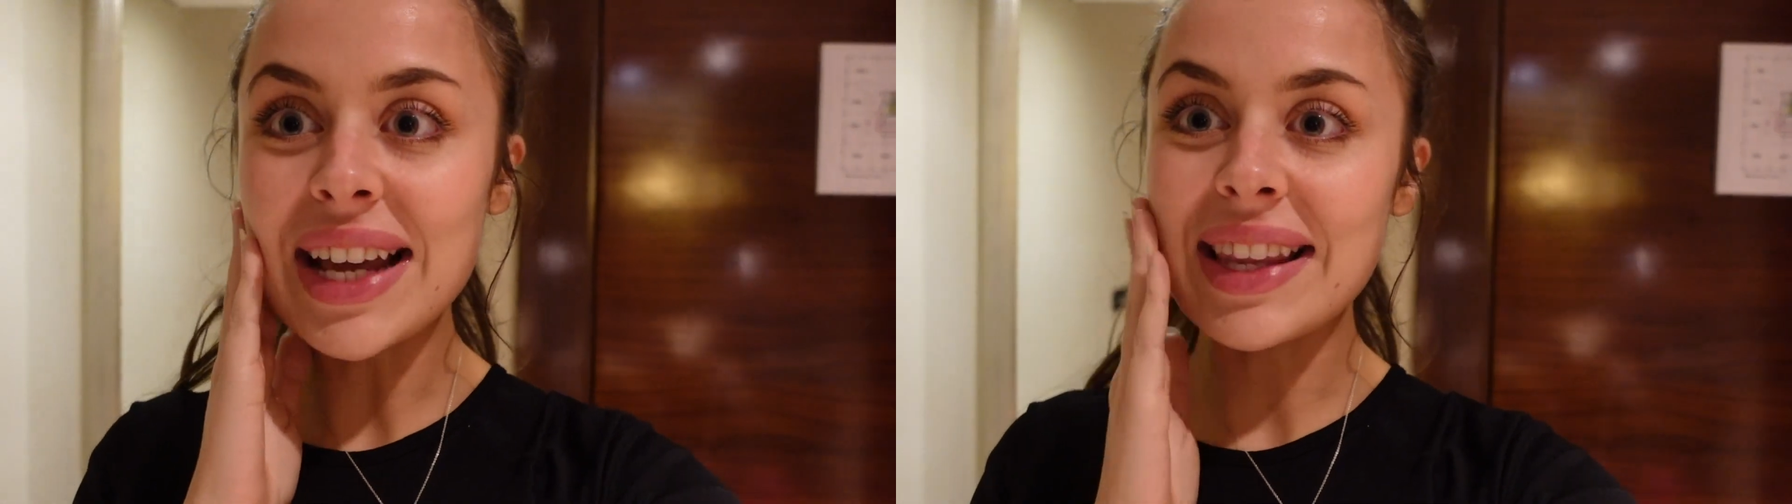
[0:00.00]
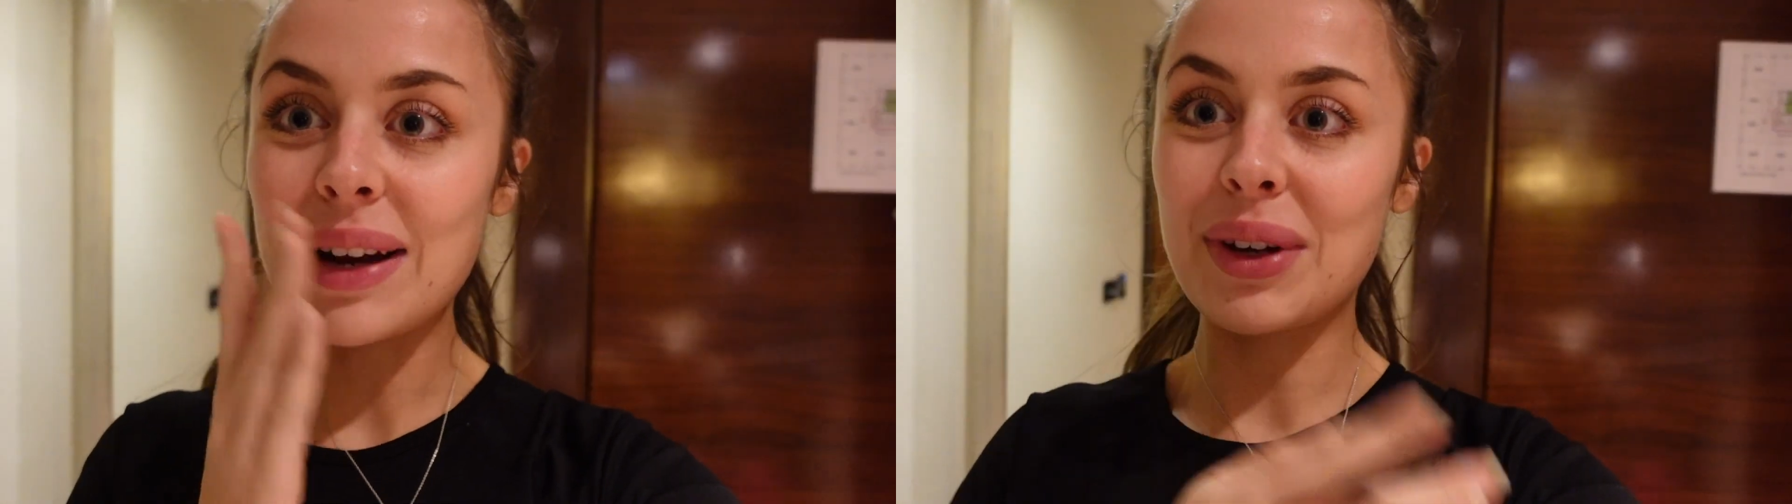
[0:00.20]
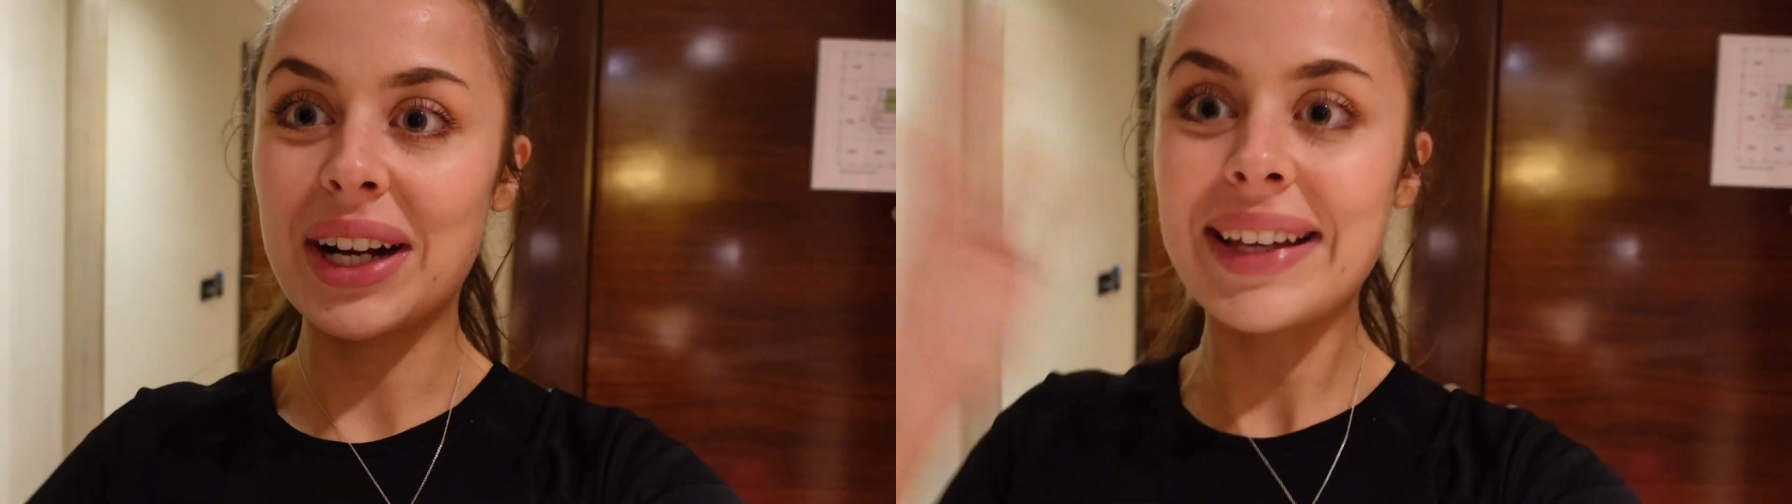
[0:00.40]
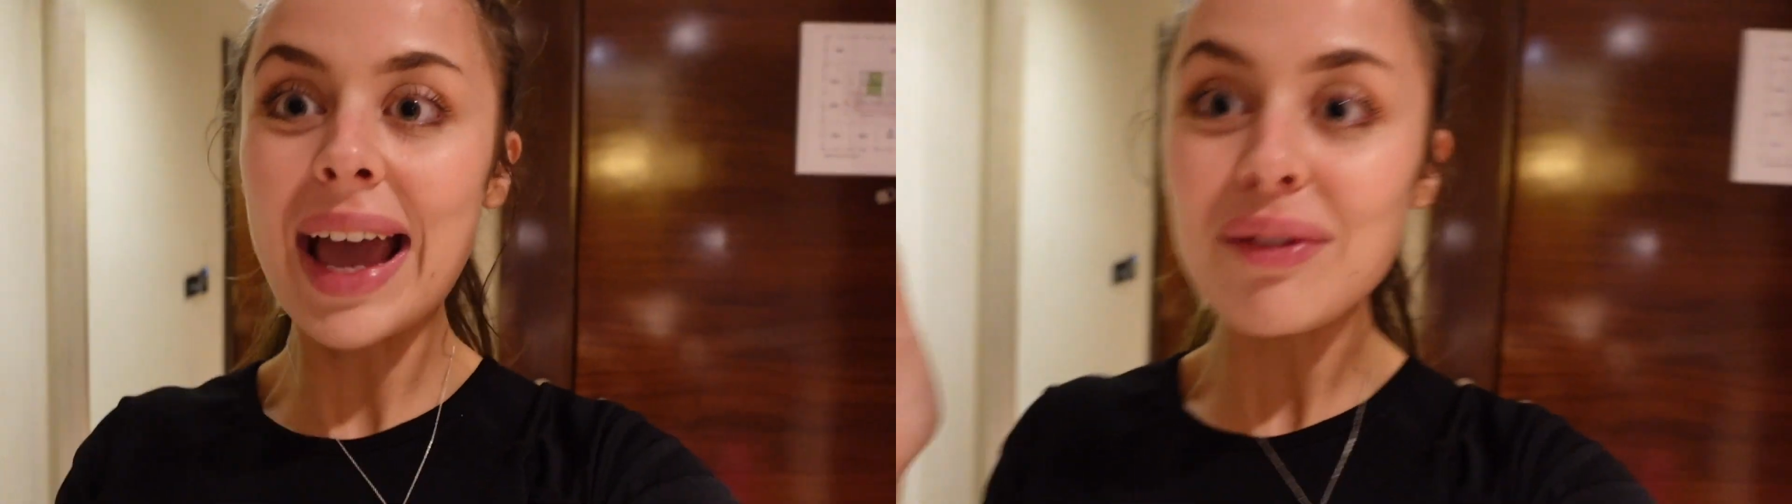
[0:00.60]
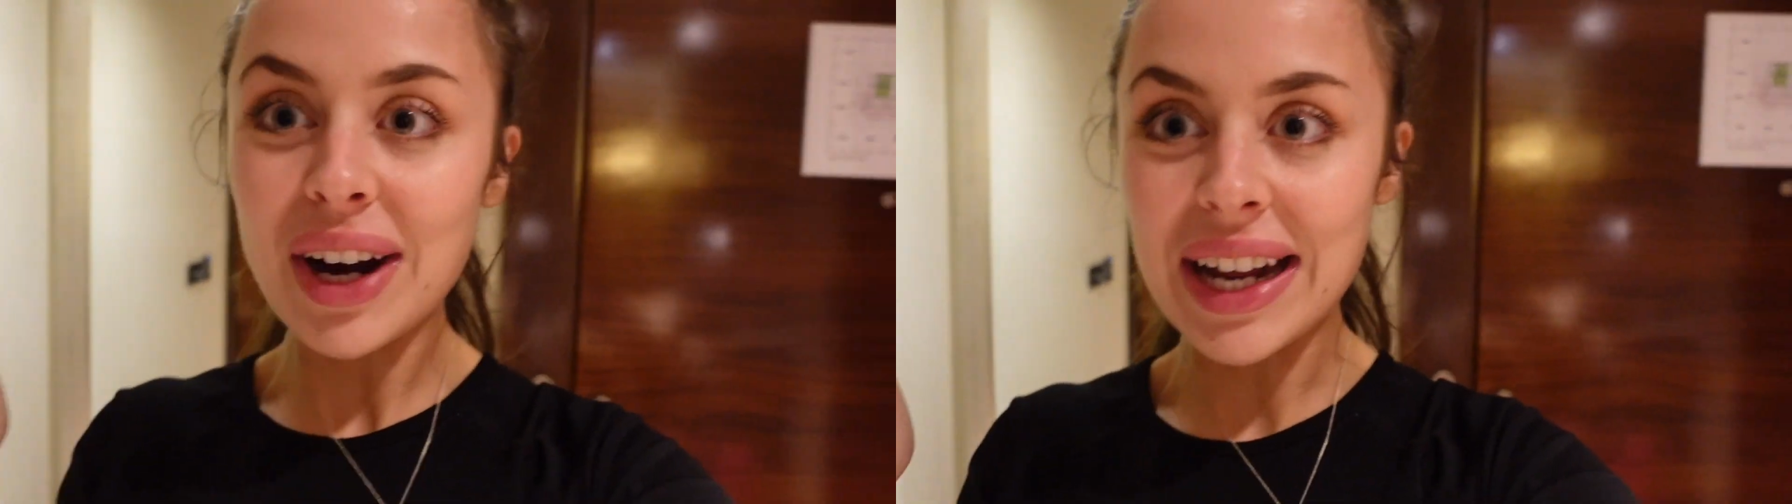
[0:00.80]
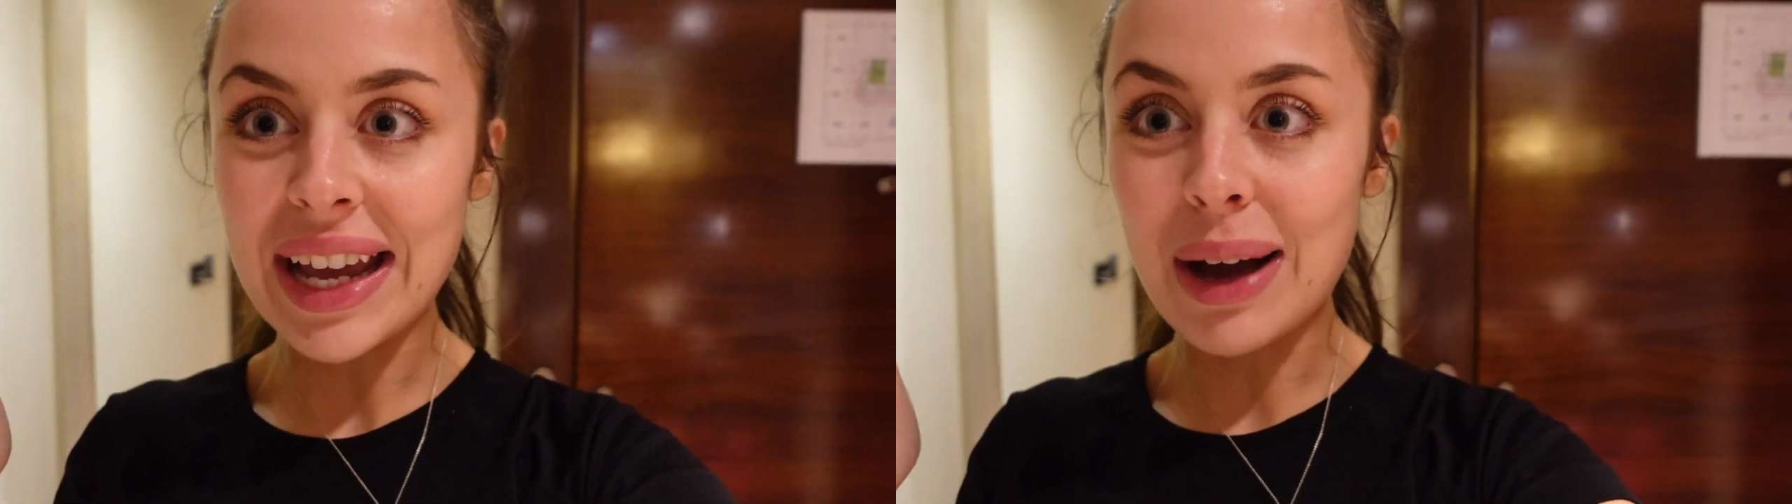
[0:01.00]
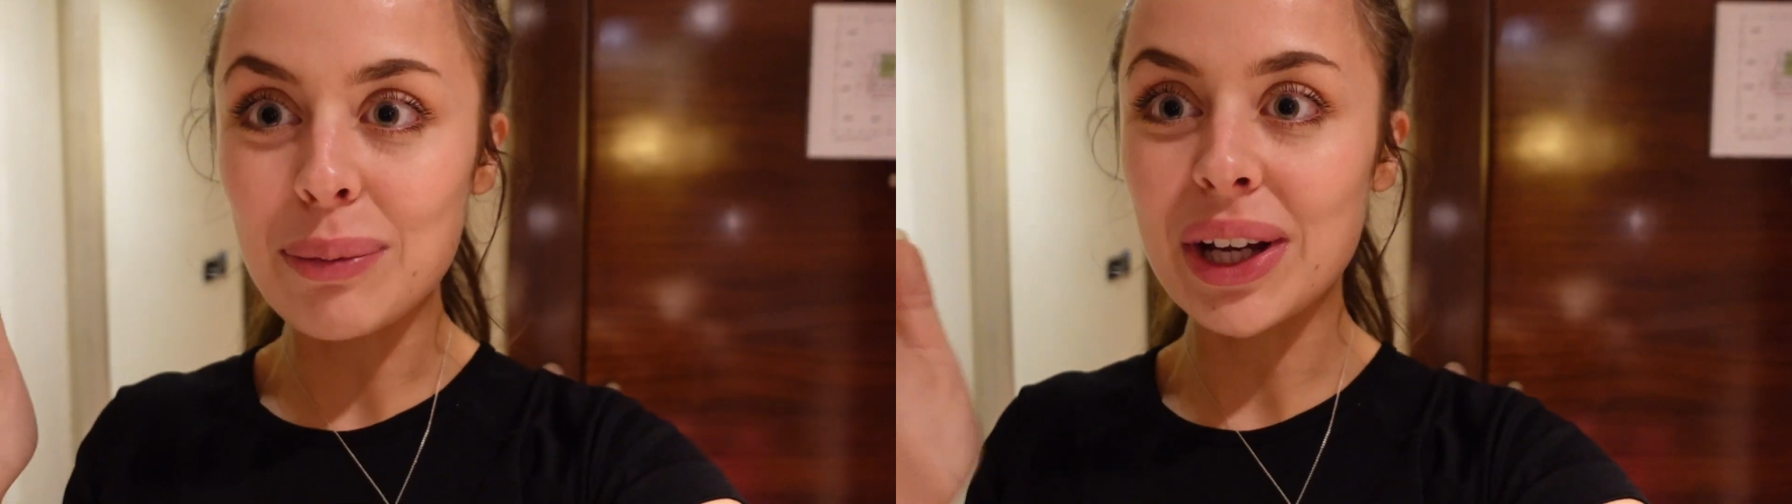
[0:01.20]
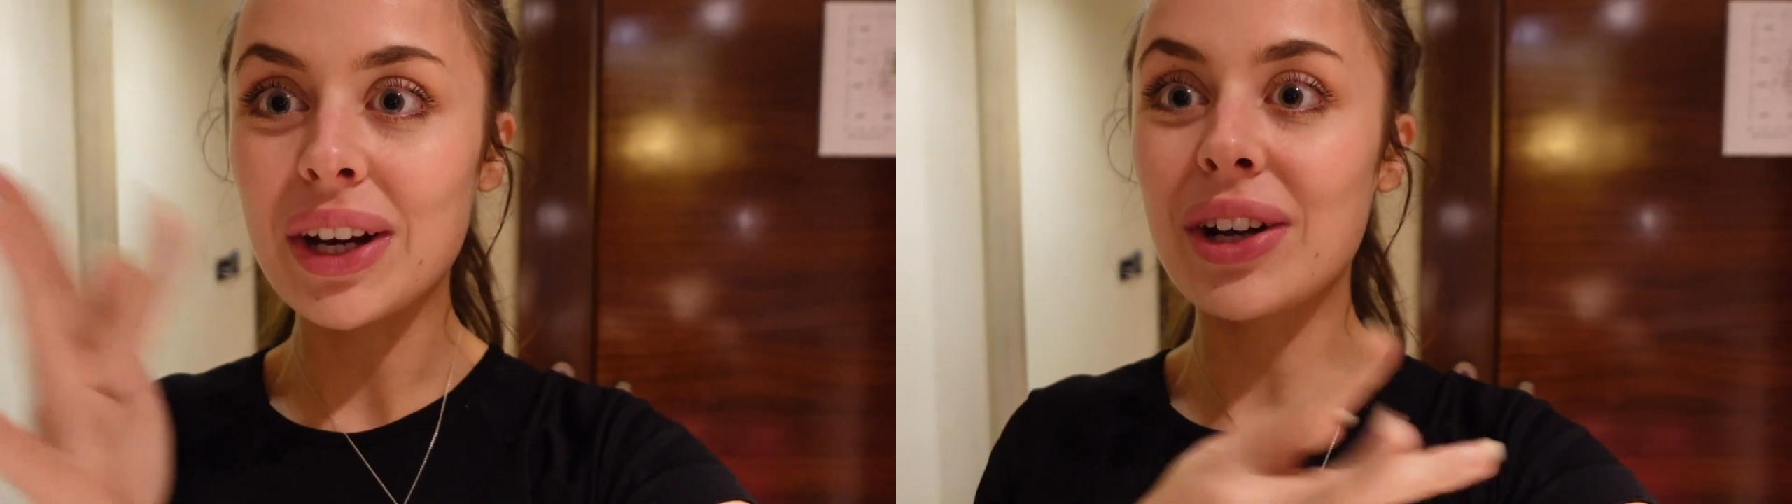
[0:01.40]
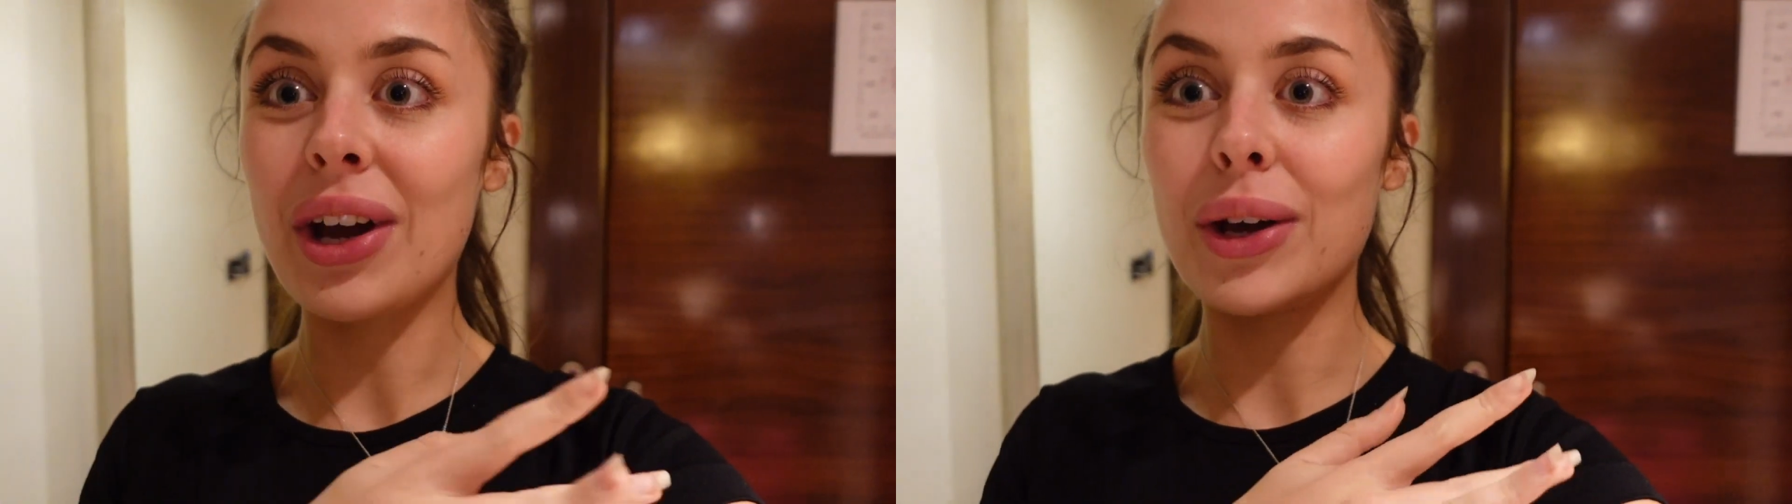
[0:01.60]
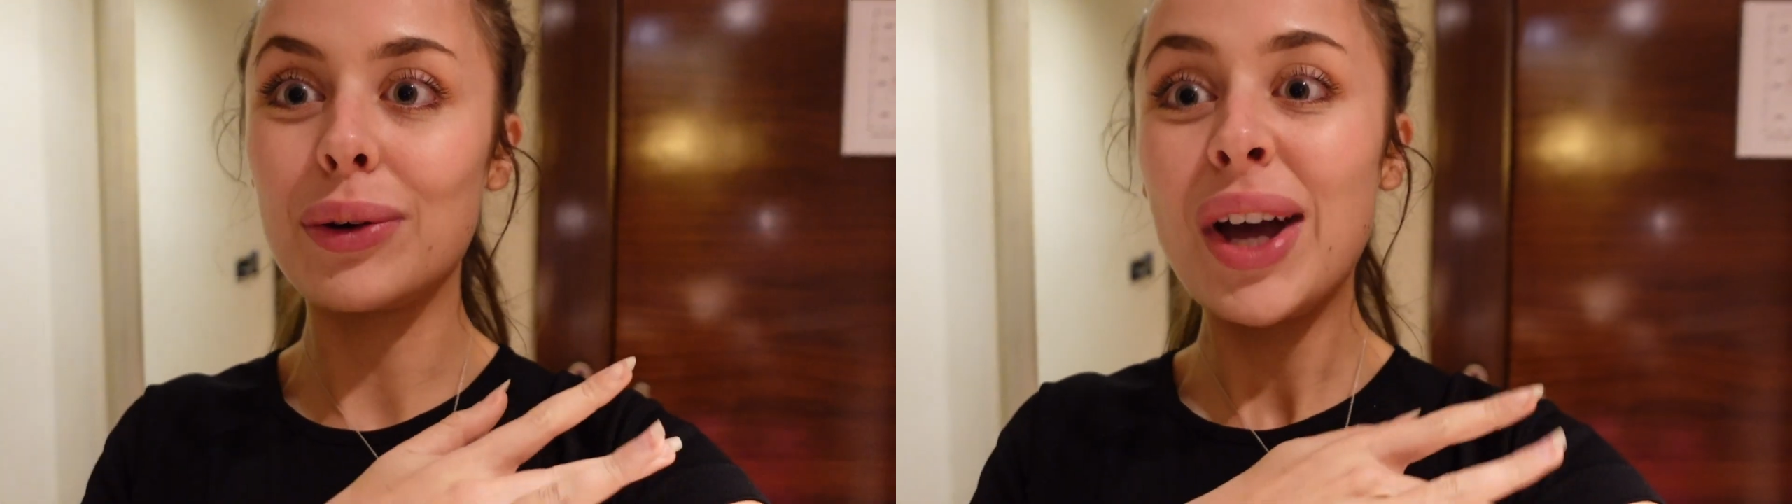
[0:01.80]
and then I'm gonna get ready and we're gonna
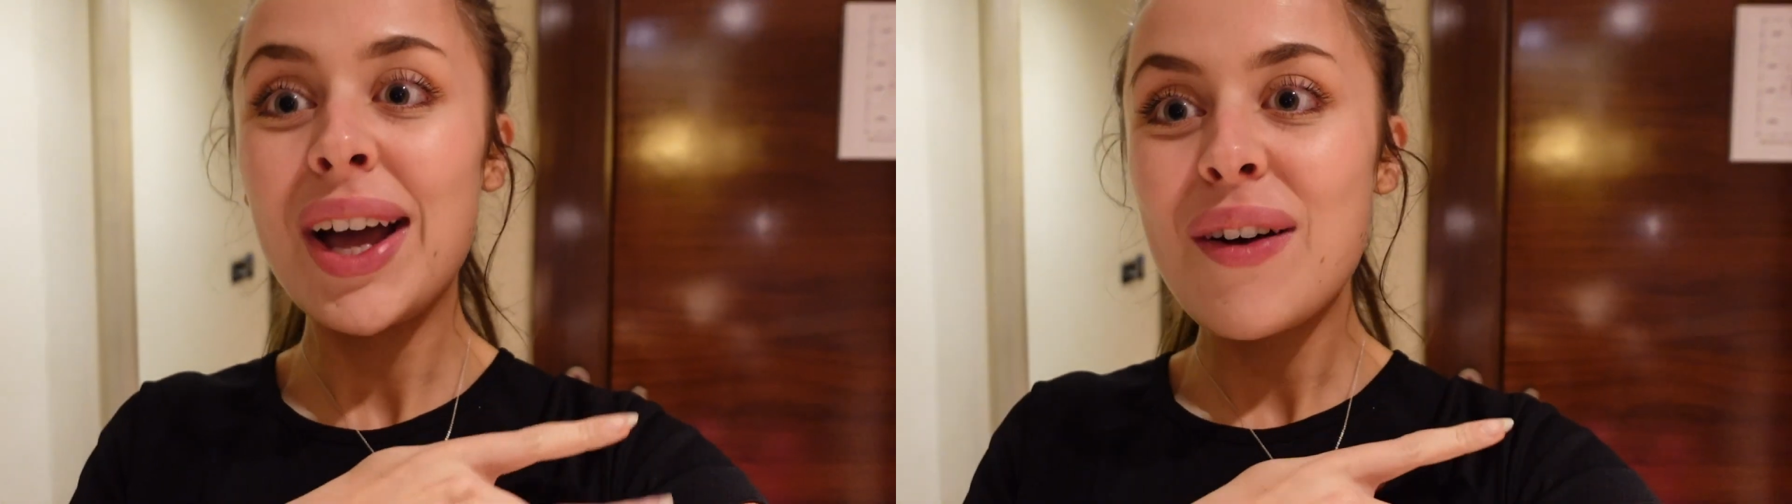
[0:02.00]
go